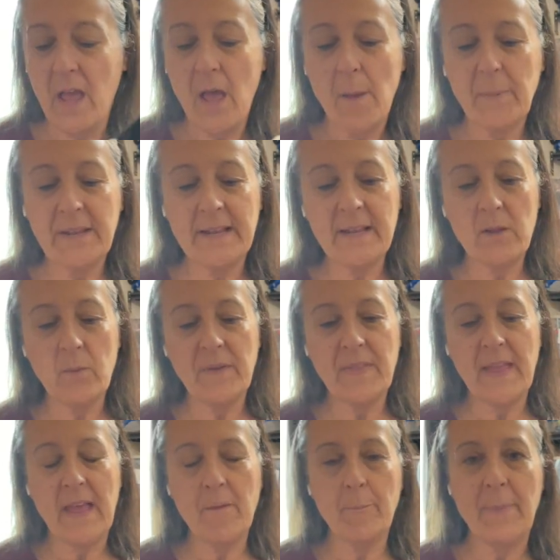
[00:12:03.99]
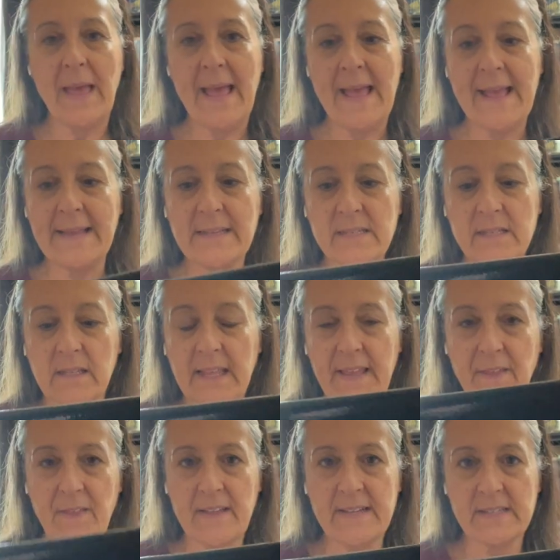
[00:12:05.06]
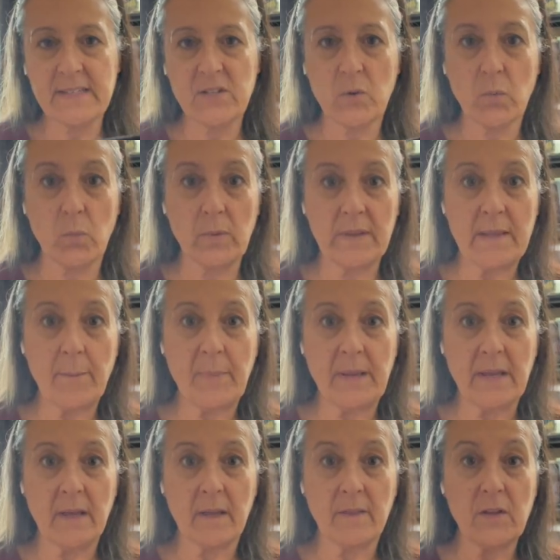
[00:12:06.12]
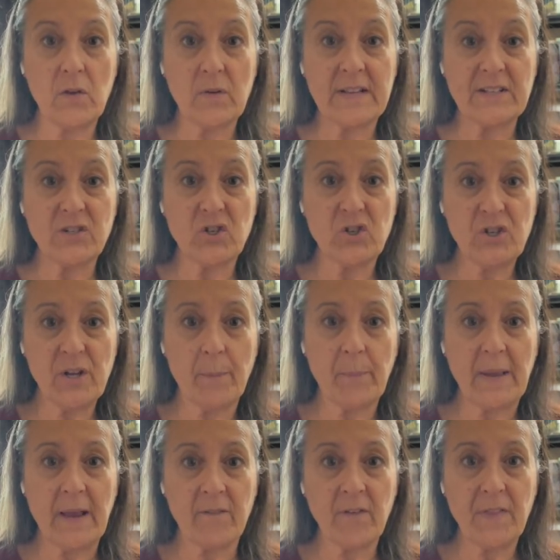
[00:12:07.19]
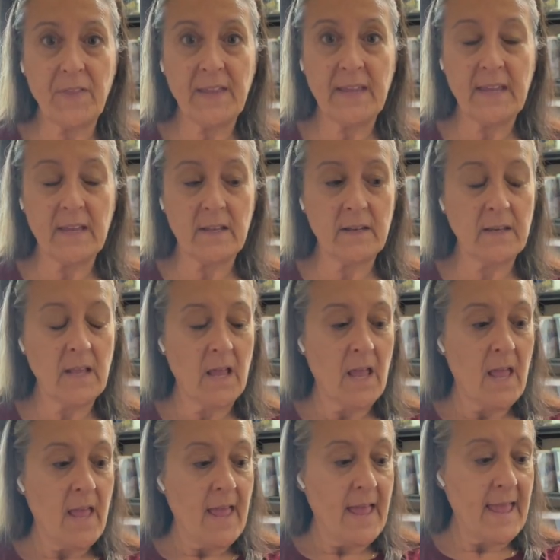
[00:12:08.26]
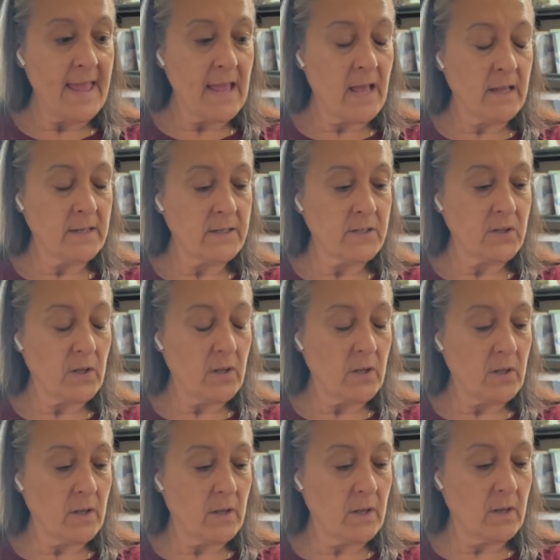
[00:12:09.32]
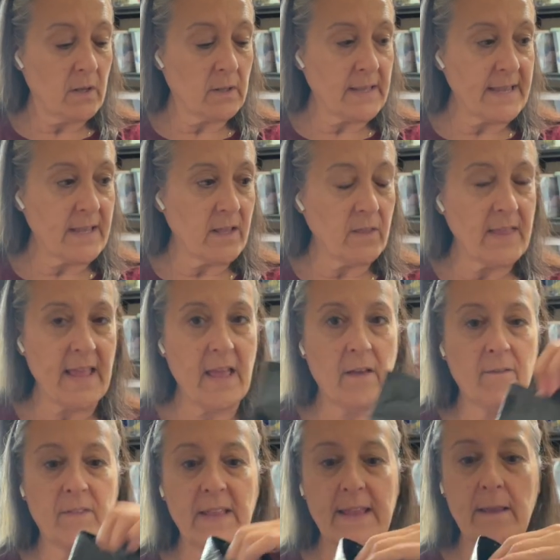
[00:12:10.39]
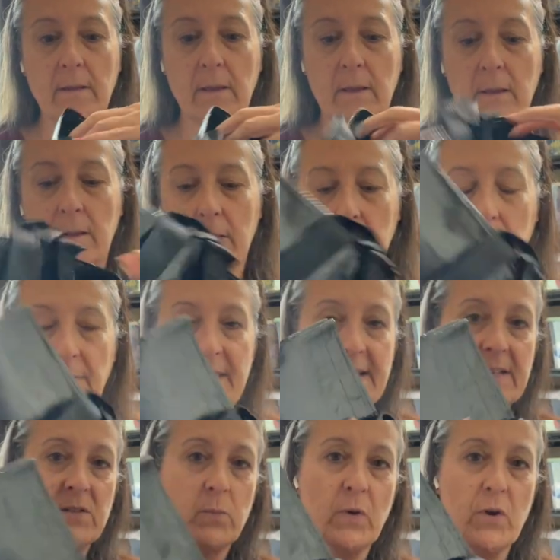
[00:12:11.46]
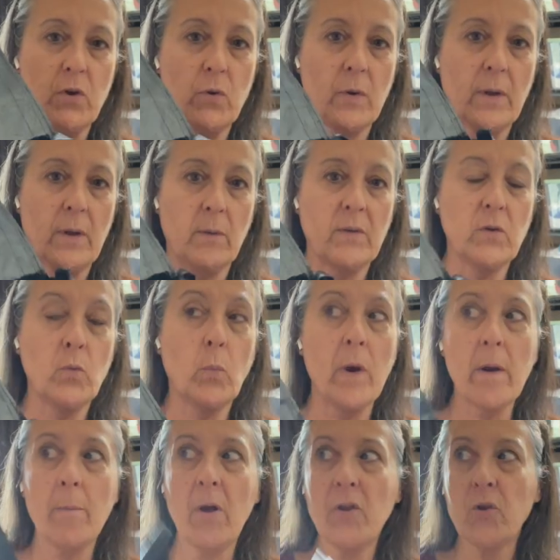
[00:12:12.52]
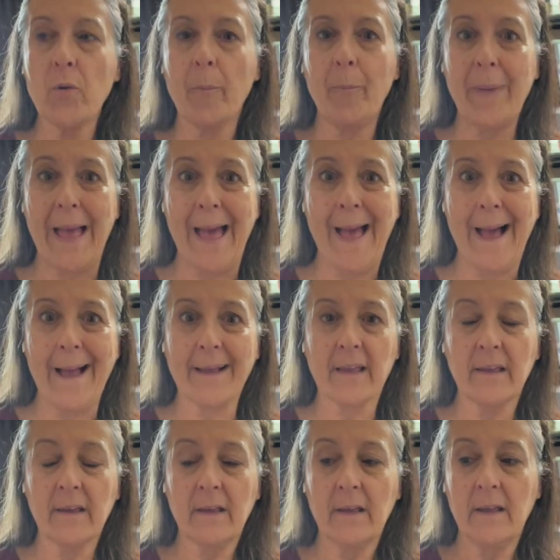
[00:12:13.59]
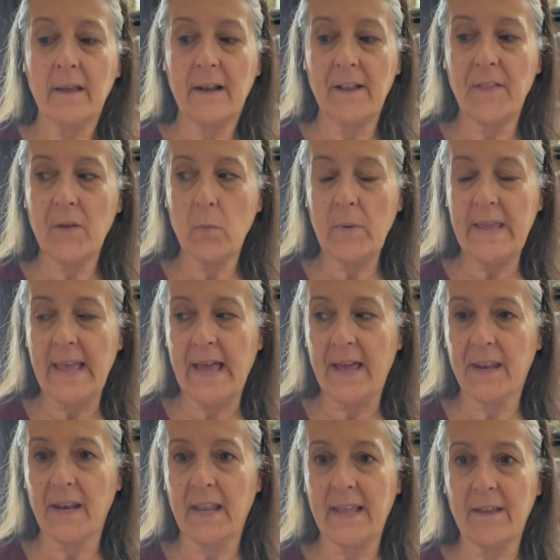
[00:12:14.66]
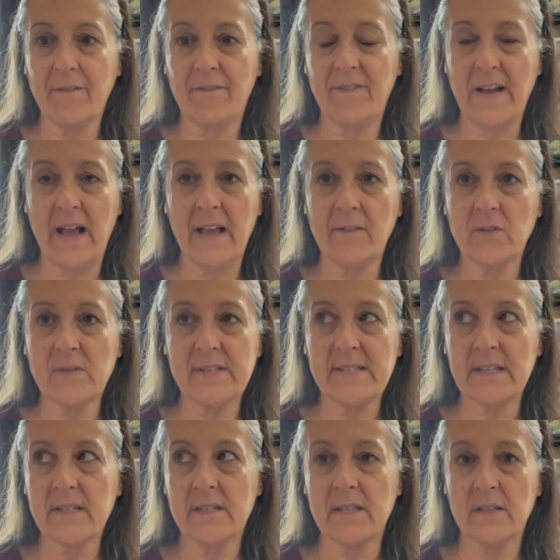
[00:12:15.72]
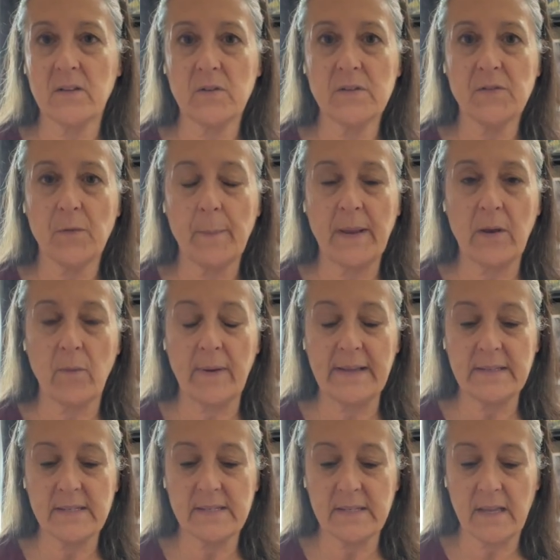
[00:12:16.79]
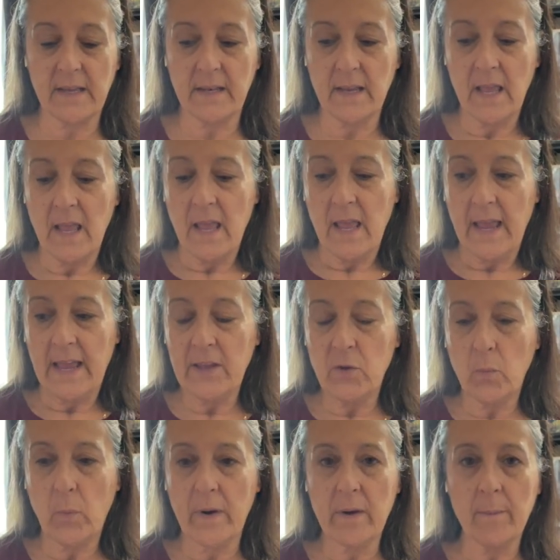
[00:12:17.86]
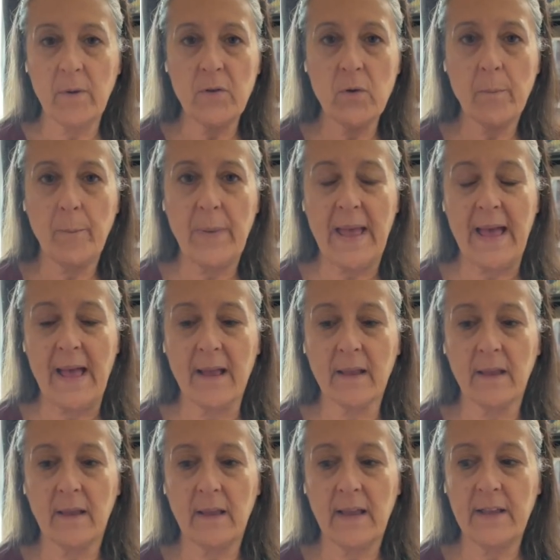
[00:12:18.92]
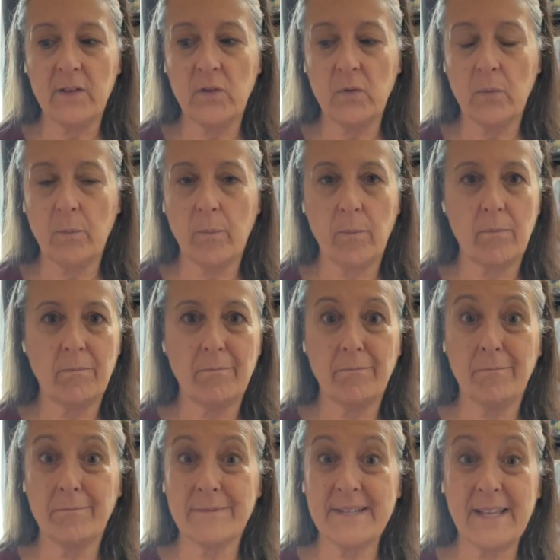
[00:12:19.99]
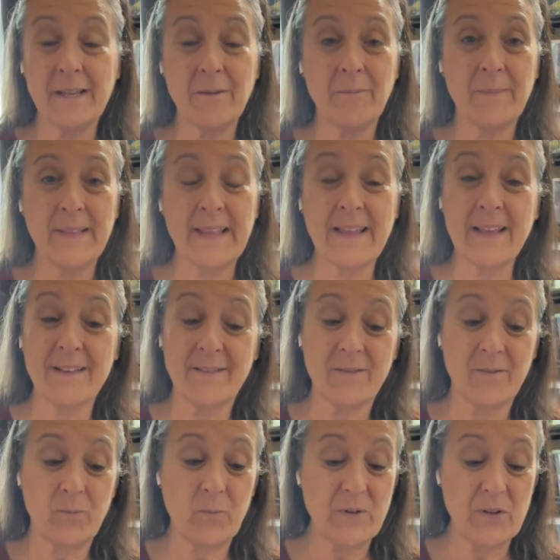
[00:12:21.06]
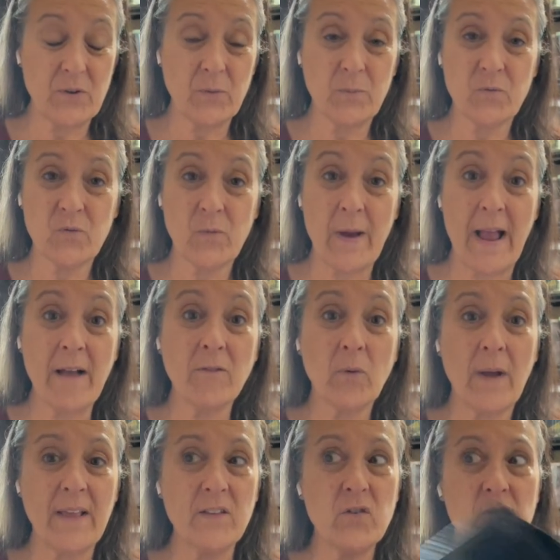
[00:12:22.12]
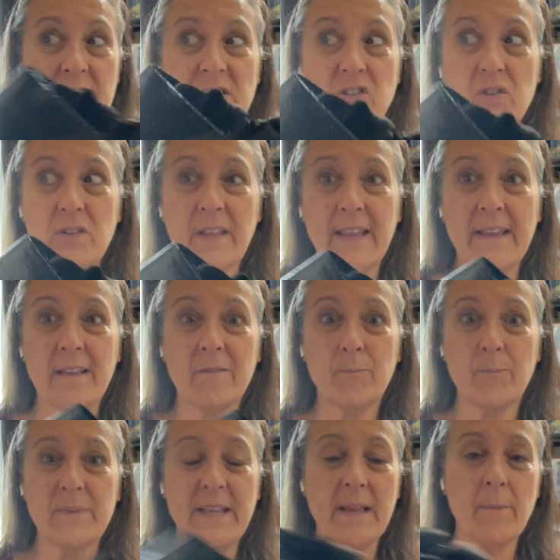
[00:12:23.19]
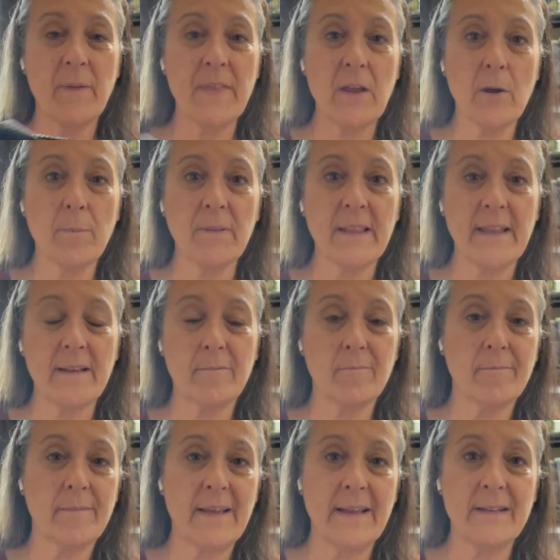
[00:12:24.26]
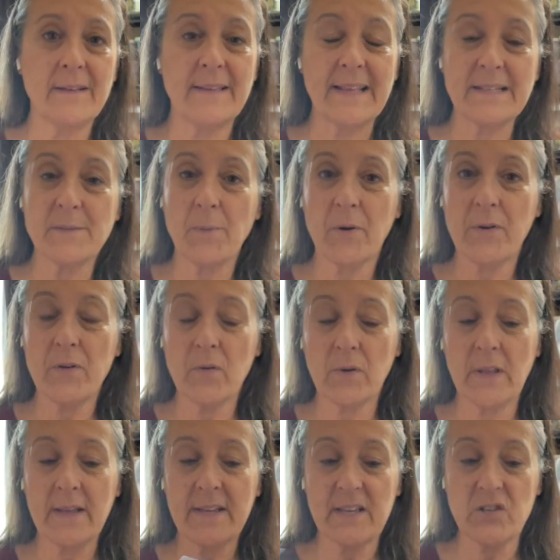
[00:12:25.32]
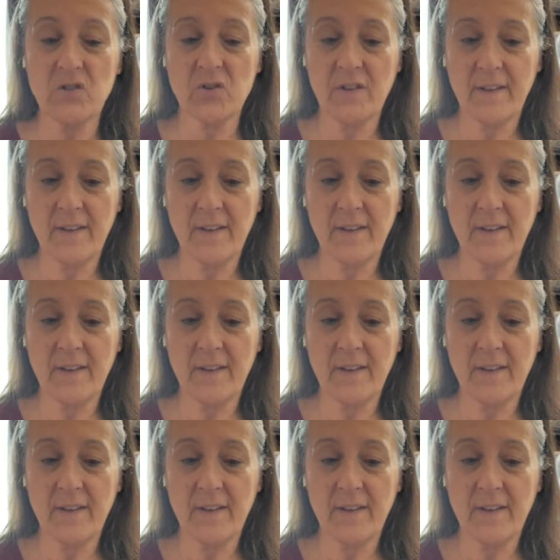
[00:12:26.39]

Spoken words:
But anyway, they have bags like this that are really big that you can ship everything in. And like they have like things where you wear them on your back. And I think we had like 5 or 6 of those for my grandson. And you wear them on your back and you take them like when you travel, and you can like take them on the airplane, and that's part of your luggage.